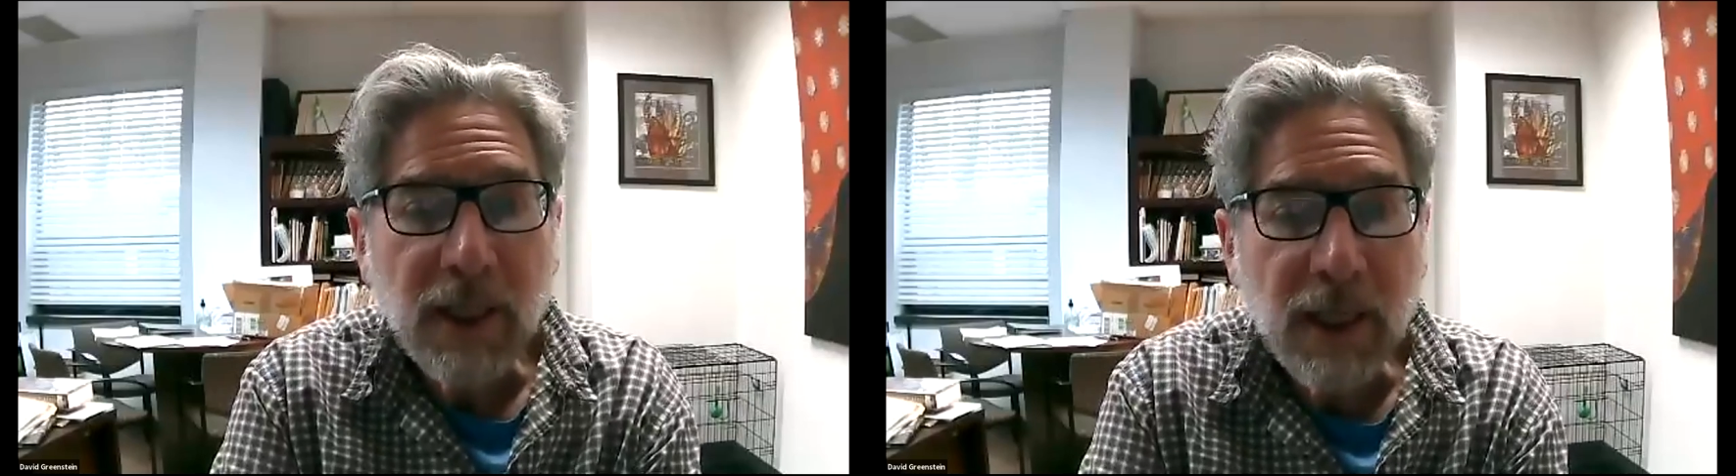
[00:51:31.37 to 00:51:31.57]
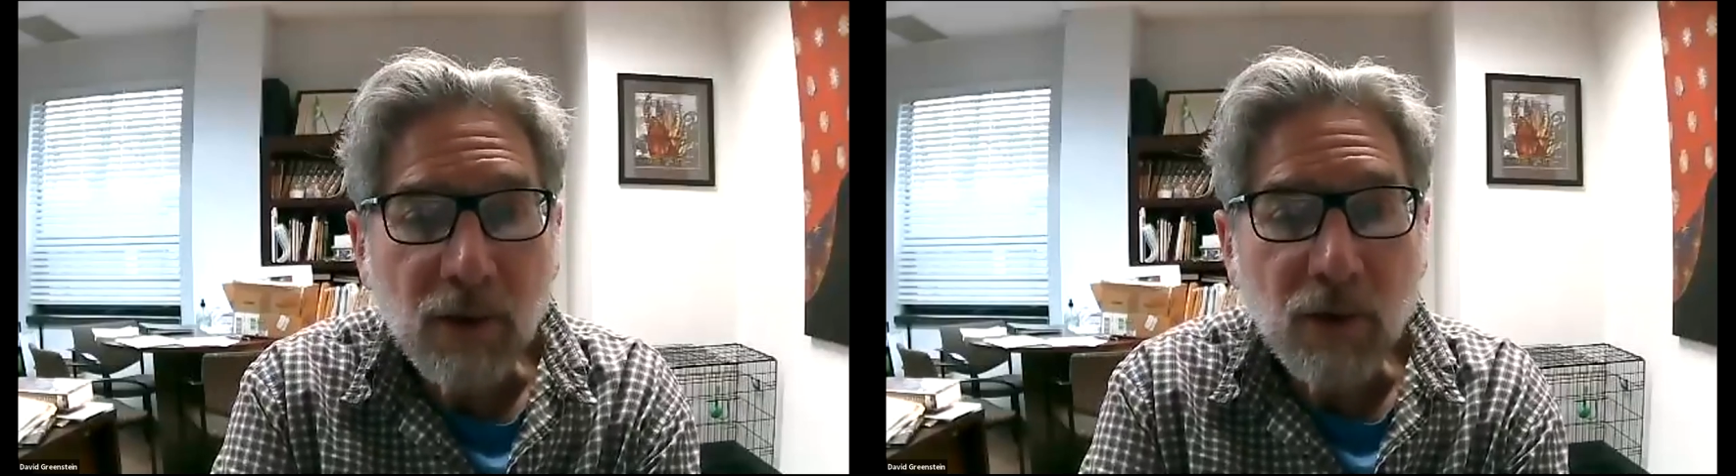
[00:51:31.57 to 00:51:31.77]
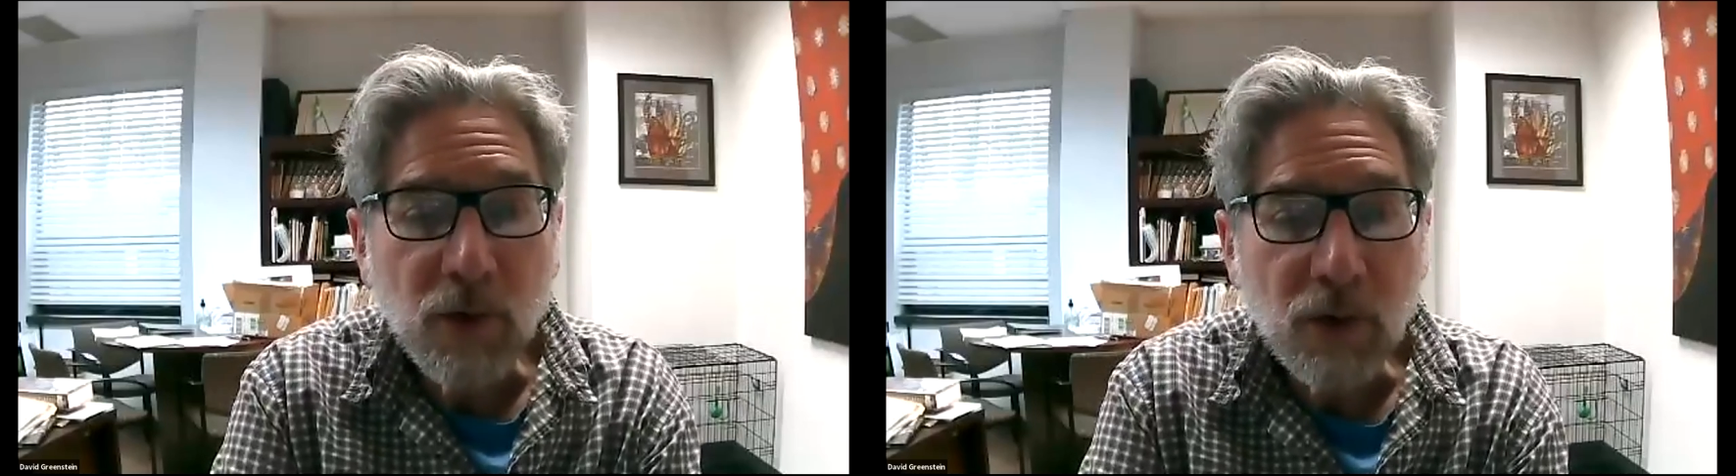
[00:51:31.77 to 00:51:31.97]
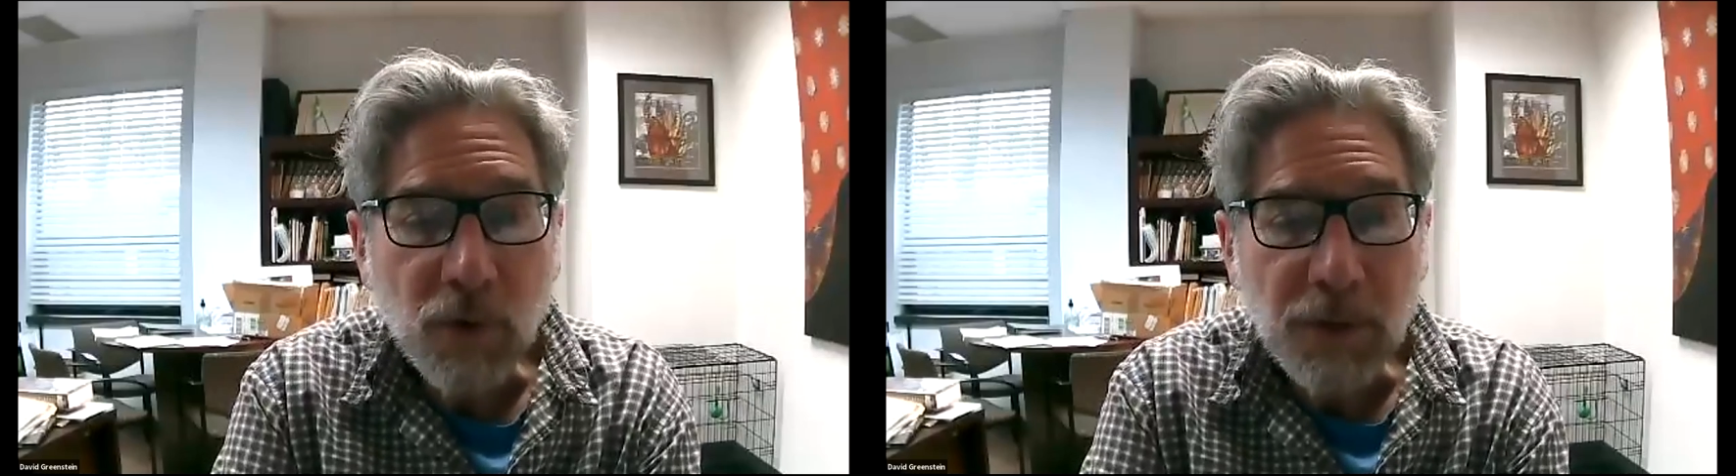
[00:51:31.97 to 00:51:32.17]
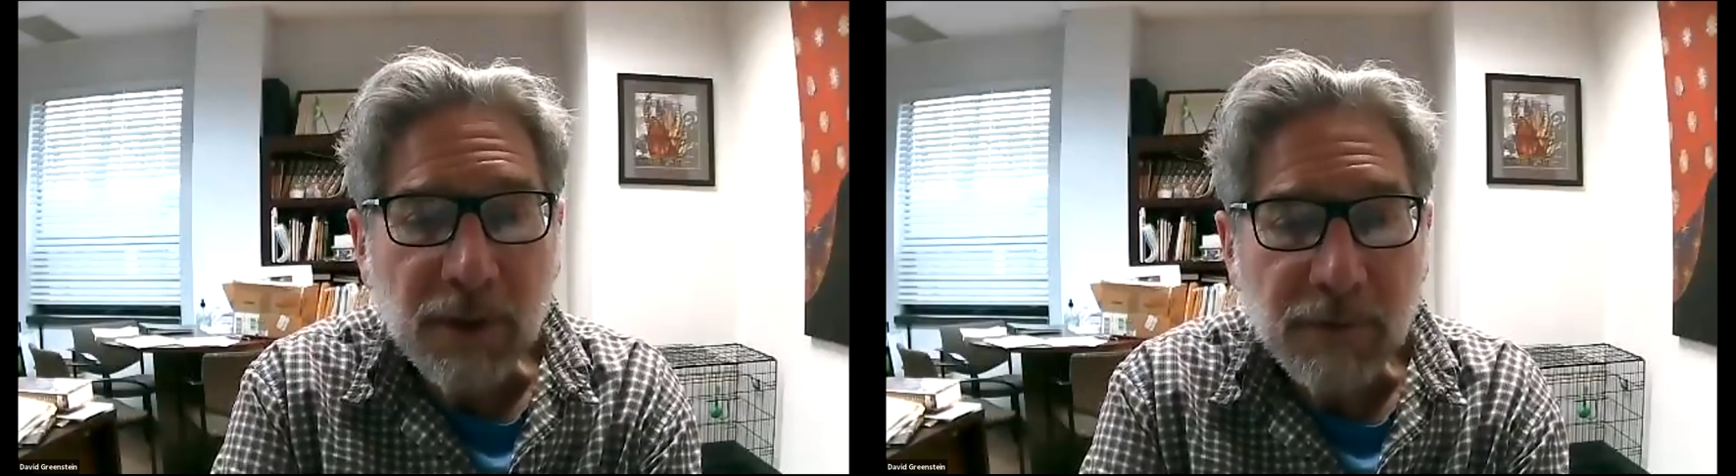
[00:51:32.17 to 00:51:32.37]
that are all
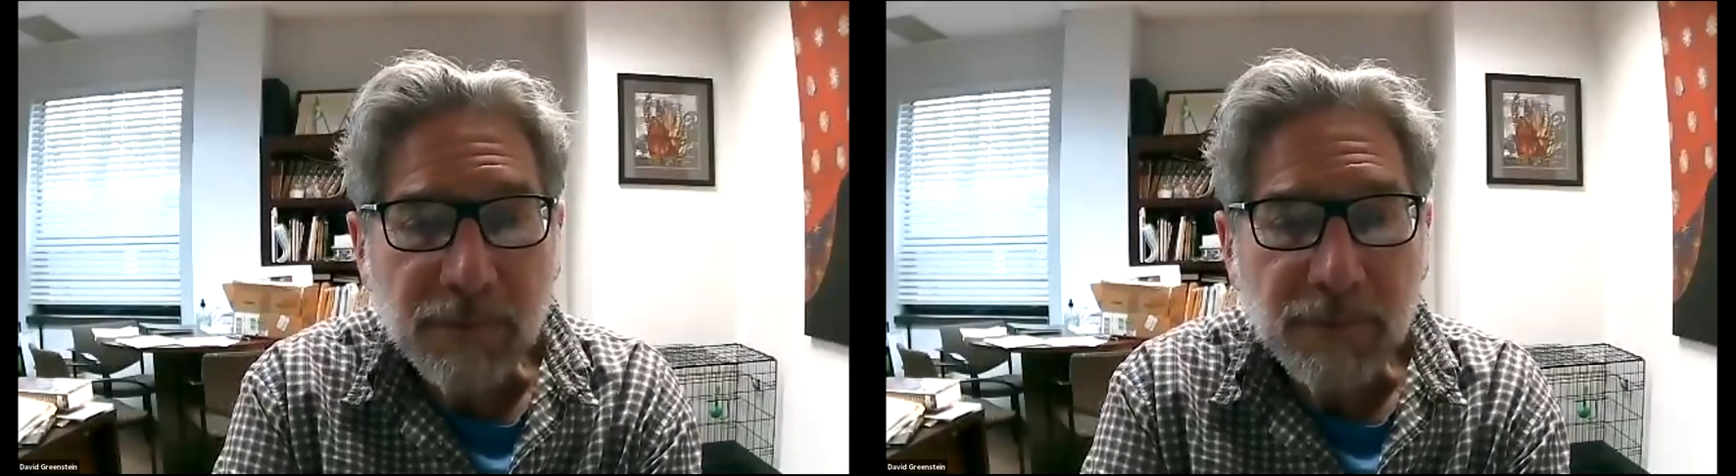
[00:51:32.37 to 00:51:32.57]
women.